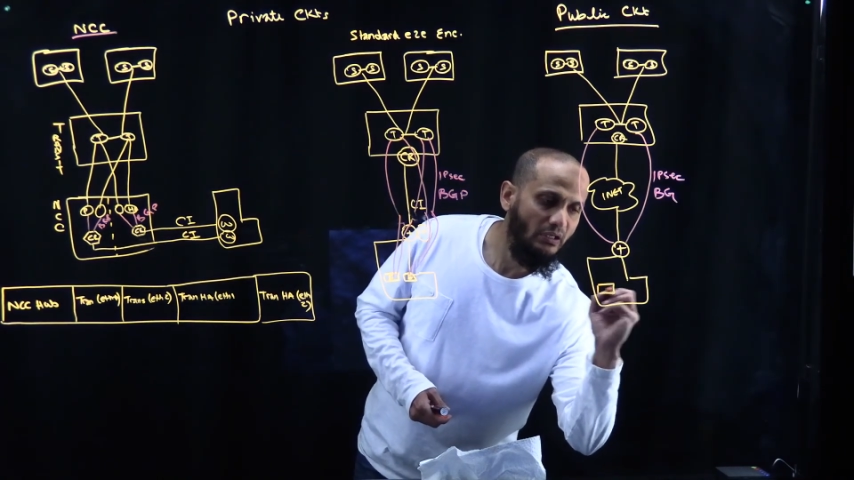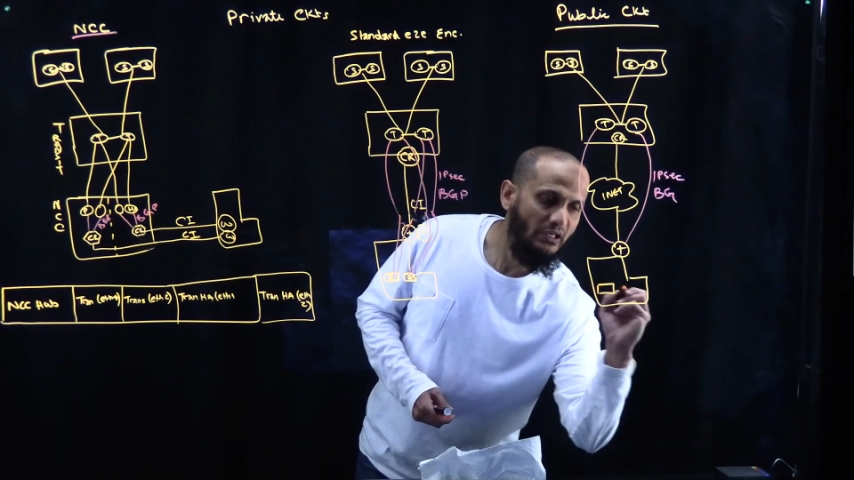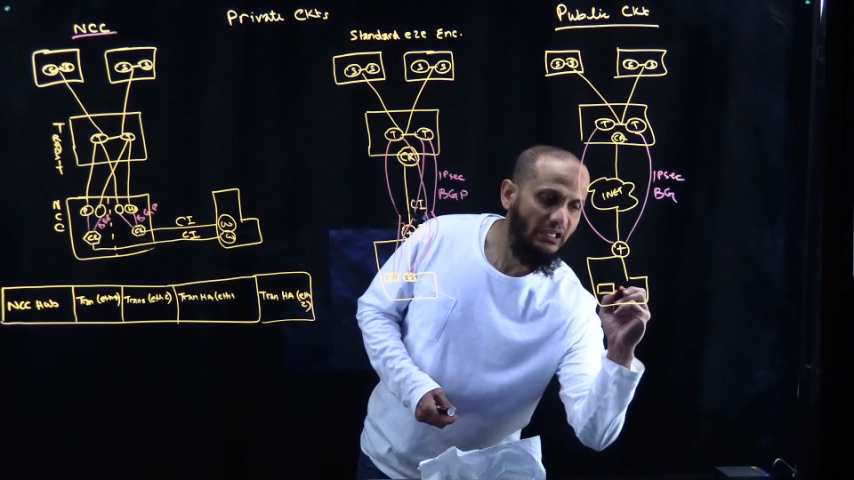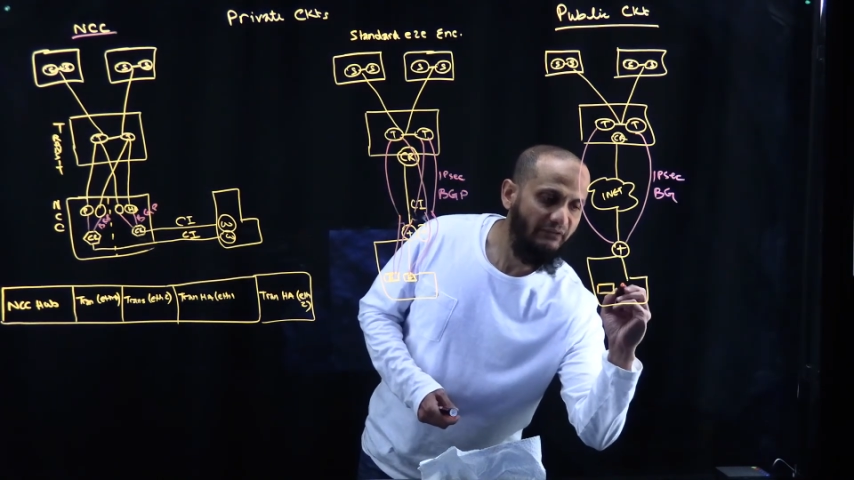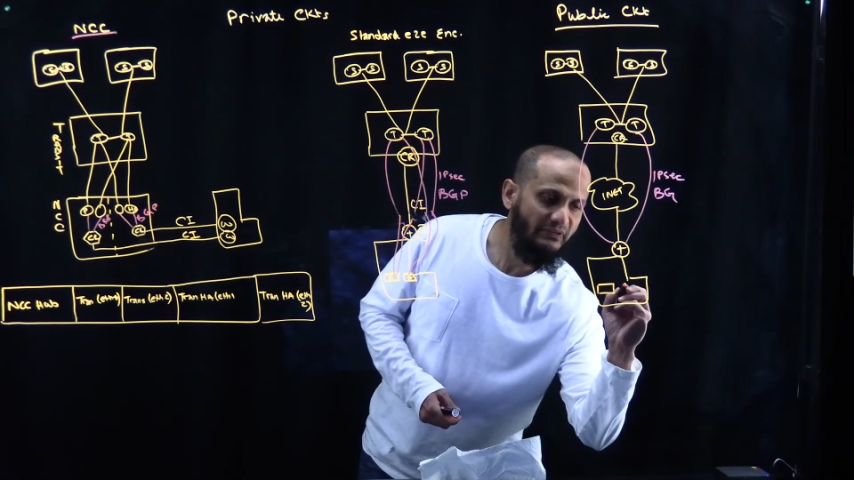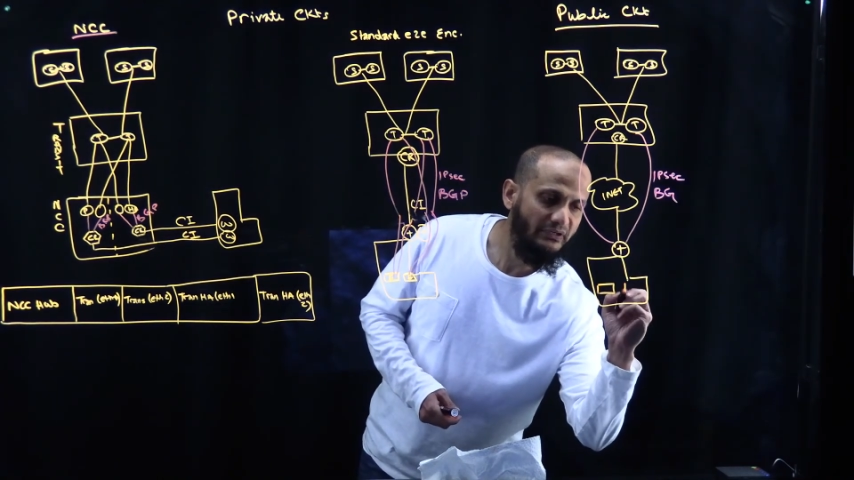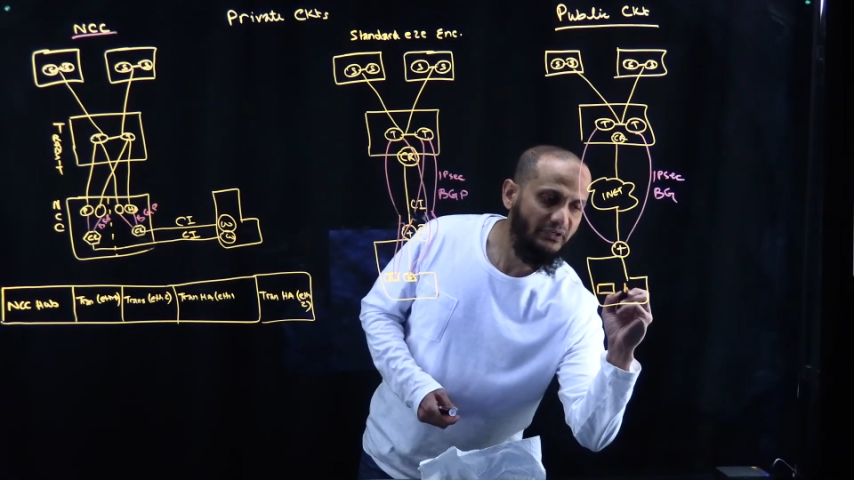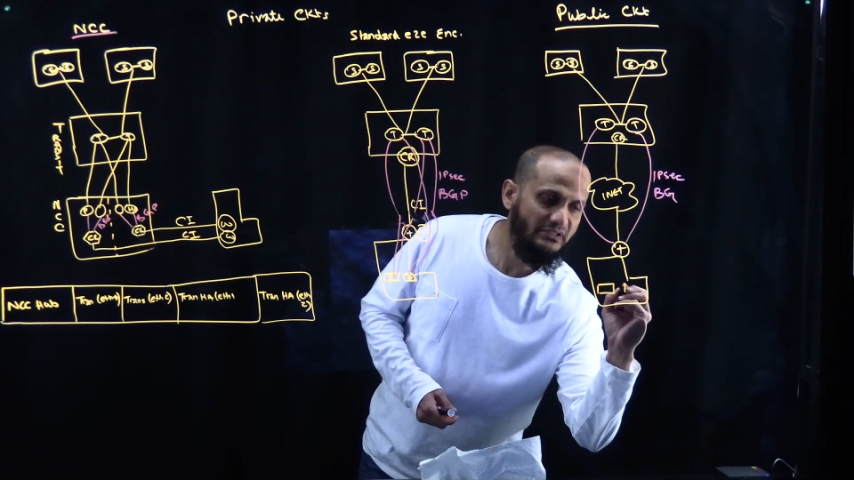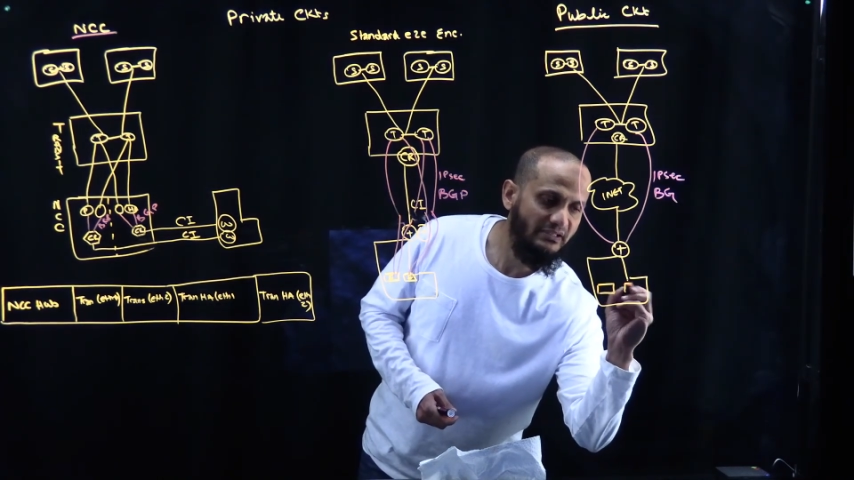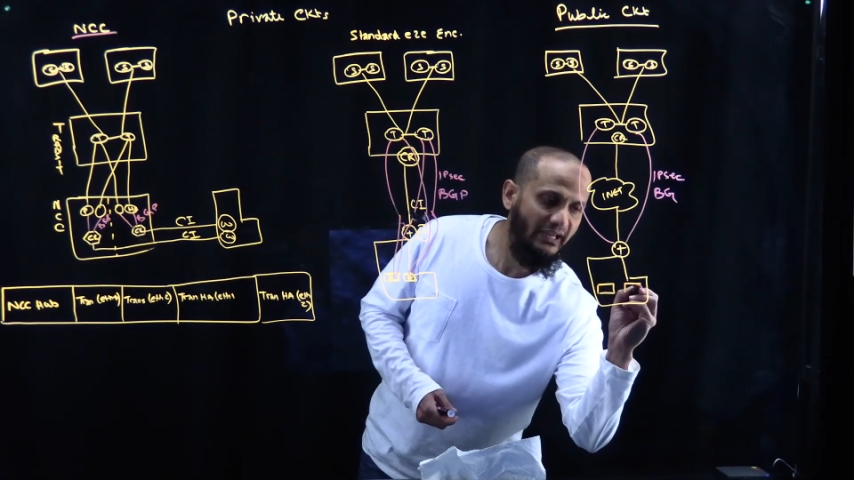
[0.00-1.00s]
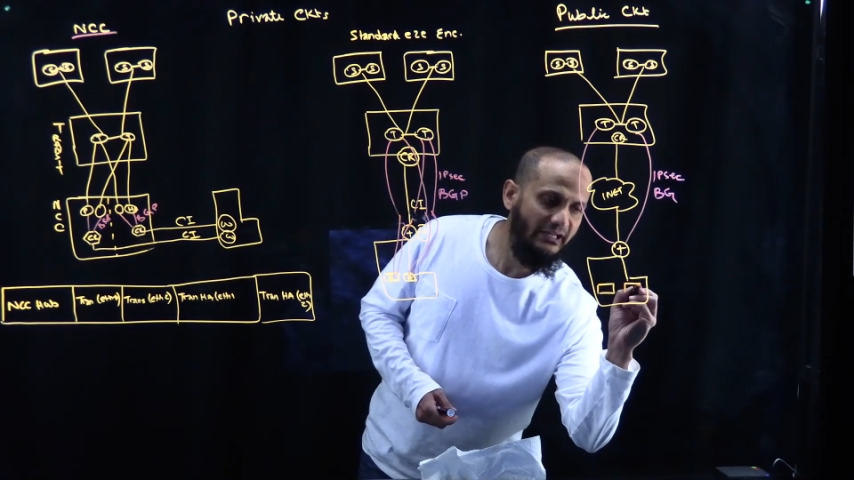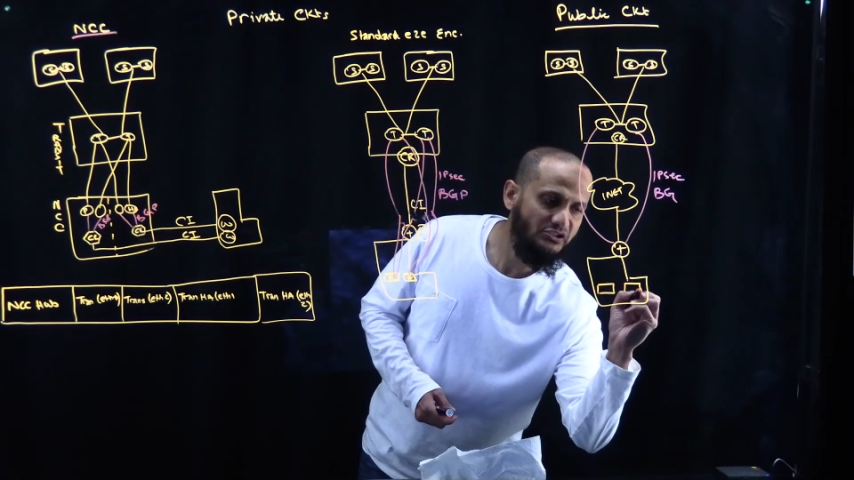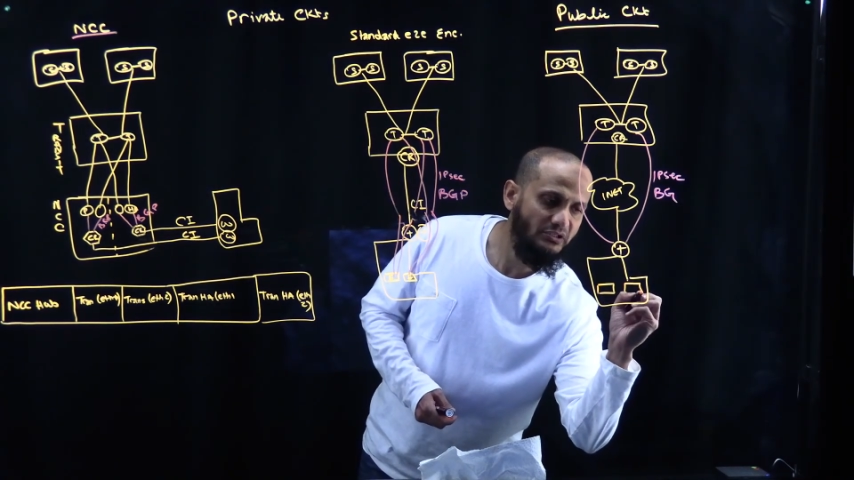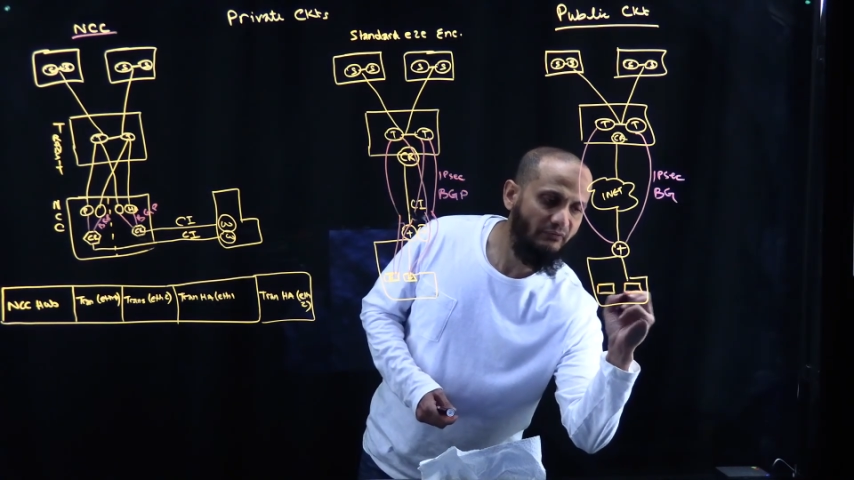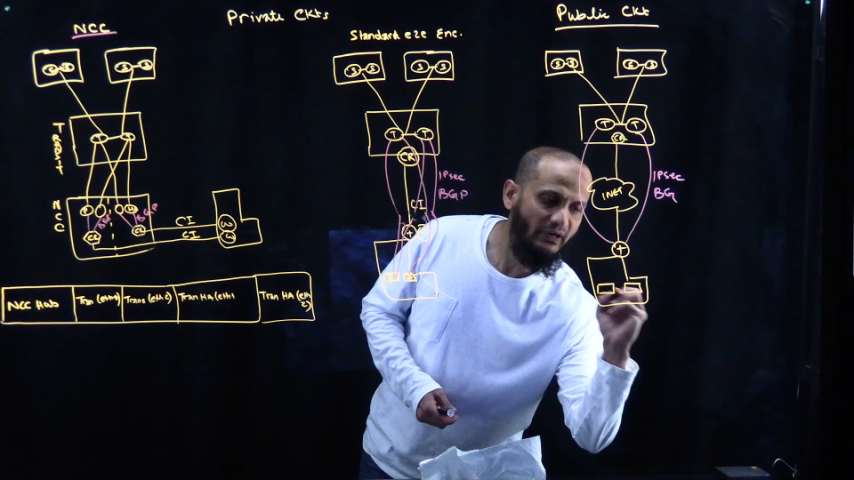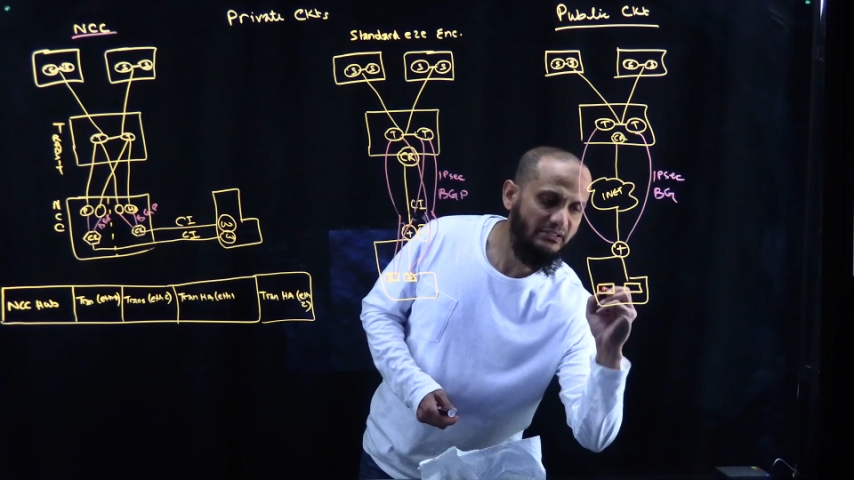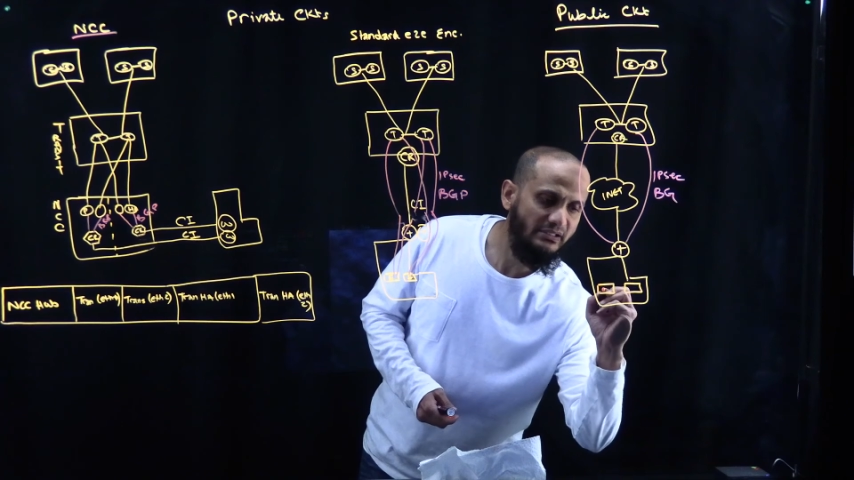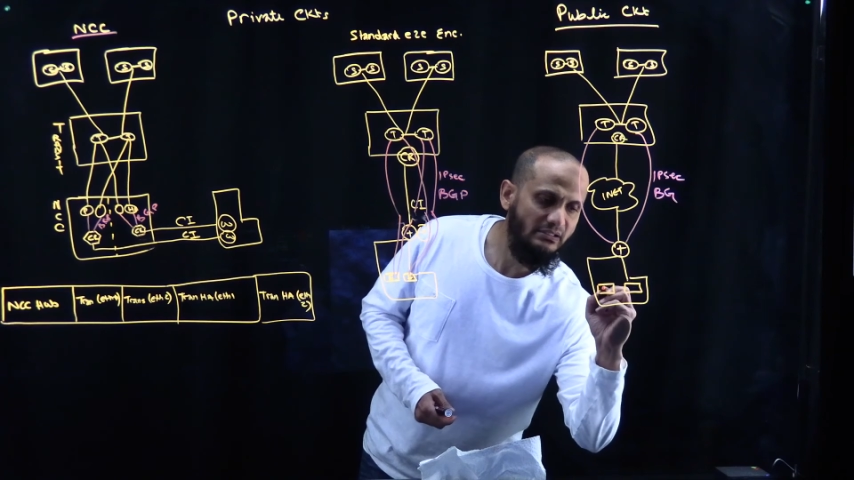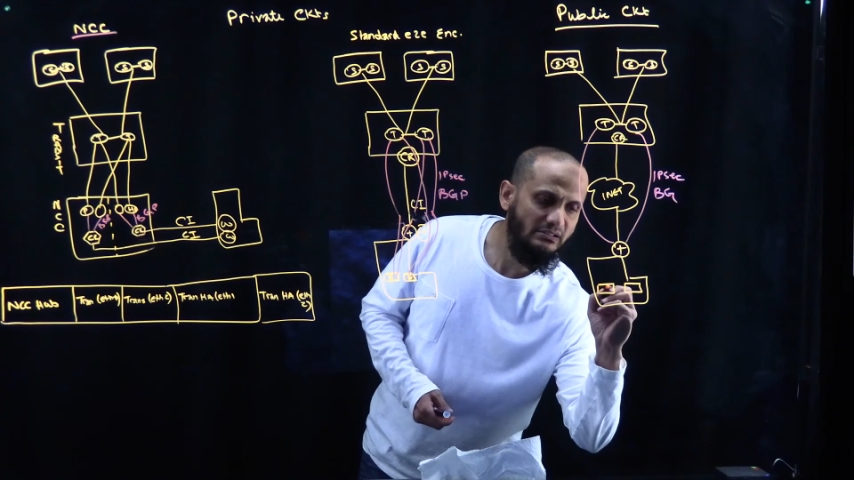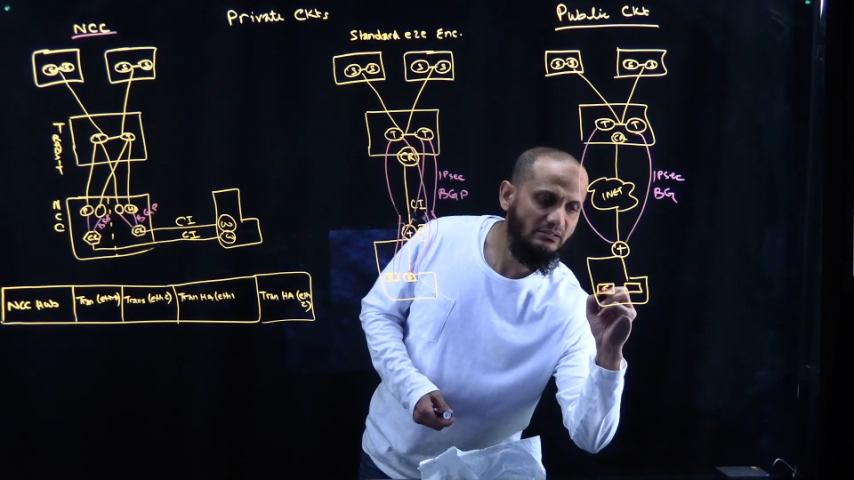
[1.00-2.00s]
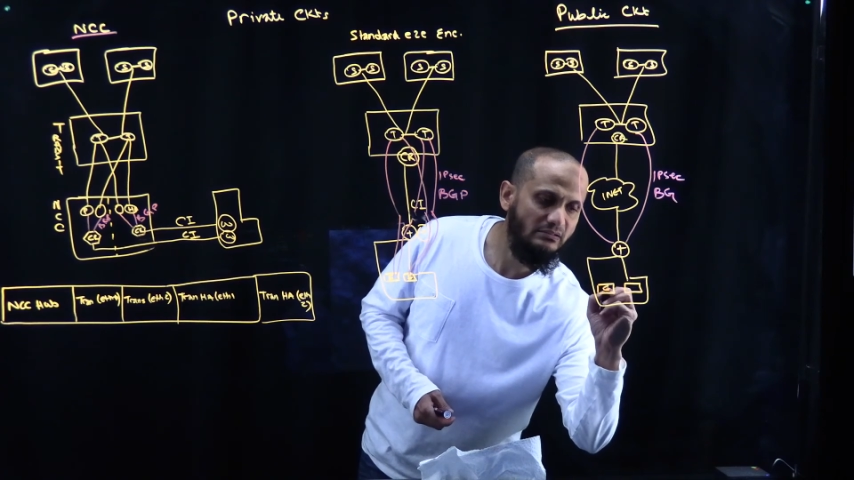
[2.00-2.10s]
Aviatrix edge devices,